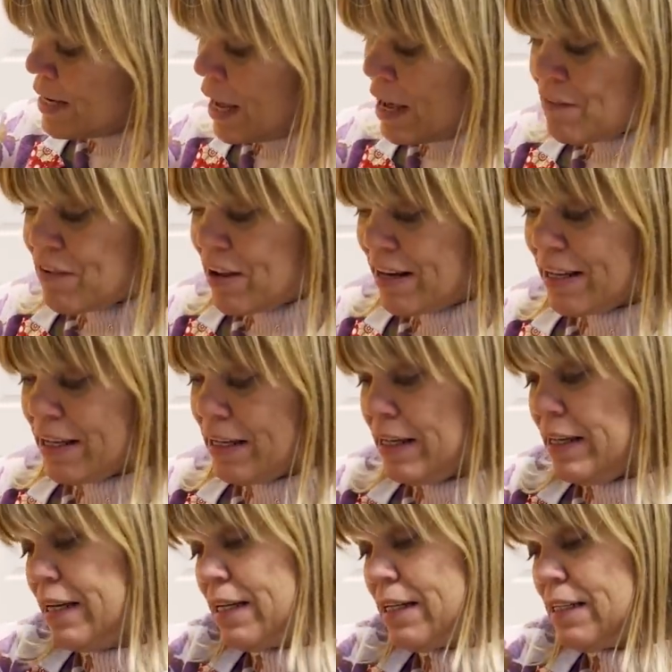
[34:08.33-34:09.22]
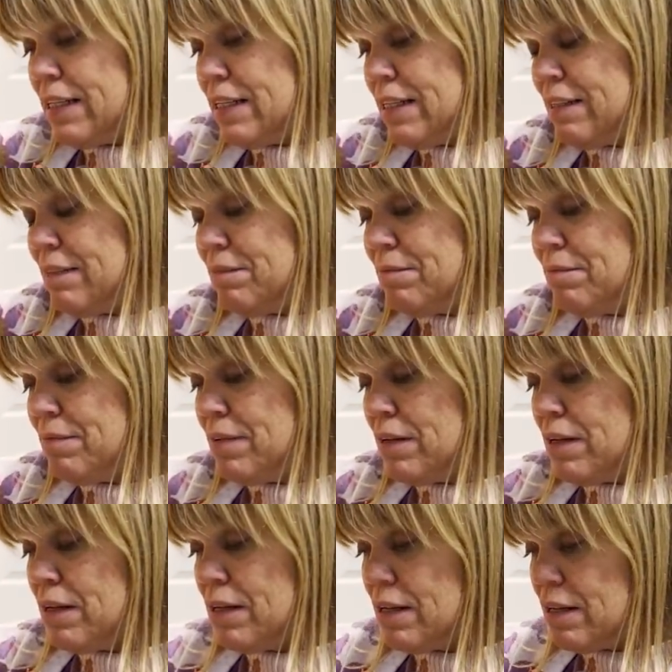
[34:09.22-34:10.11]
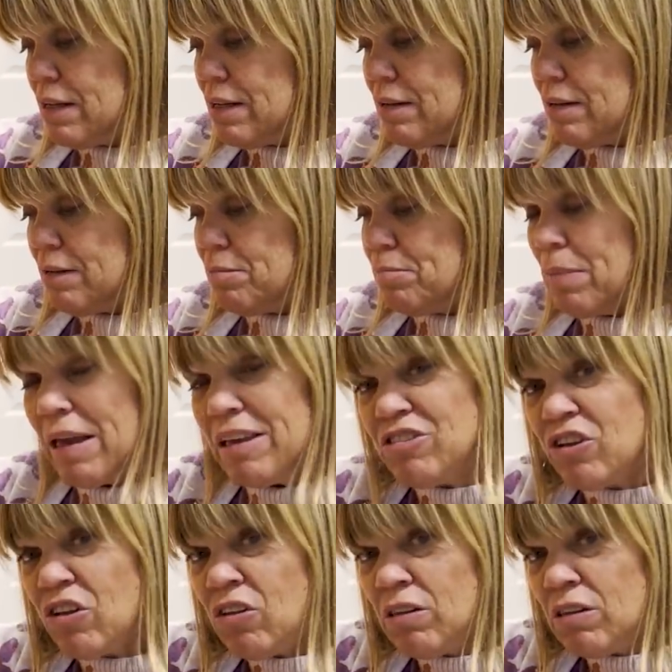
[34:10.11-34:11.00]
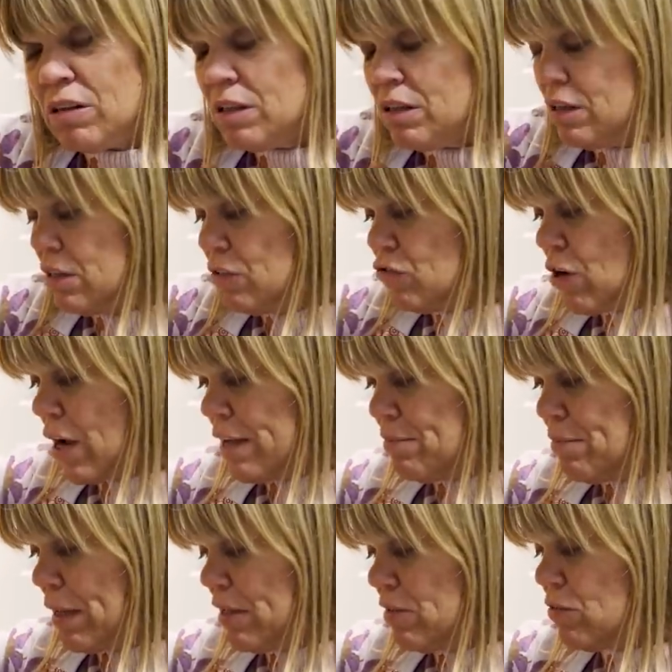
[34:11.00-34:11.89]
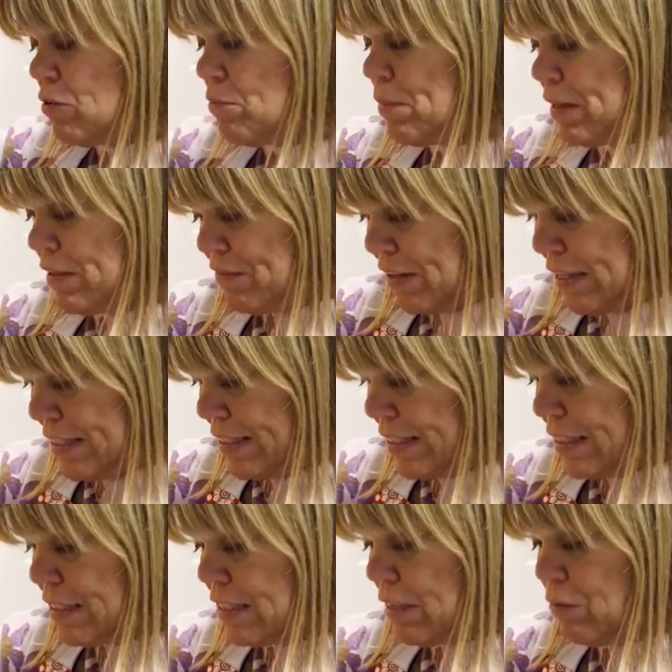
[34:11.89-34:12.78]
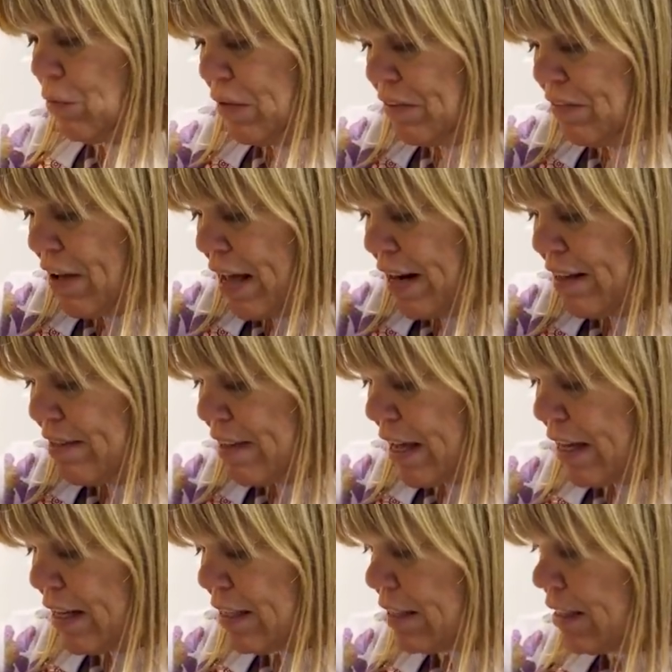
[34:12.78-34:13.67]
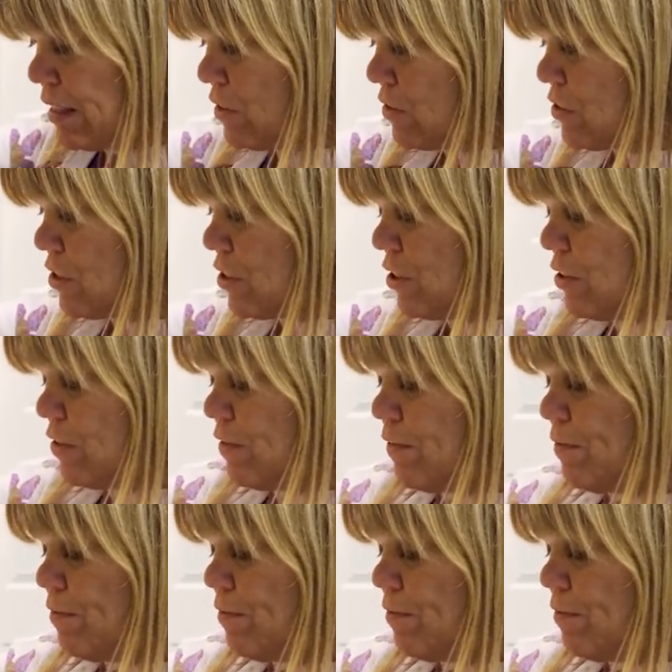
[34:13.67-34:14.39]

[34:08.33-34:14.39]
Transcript: have any basil, dried basil, but if I did, I would have added that in here too.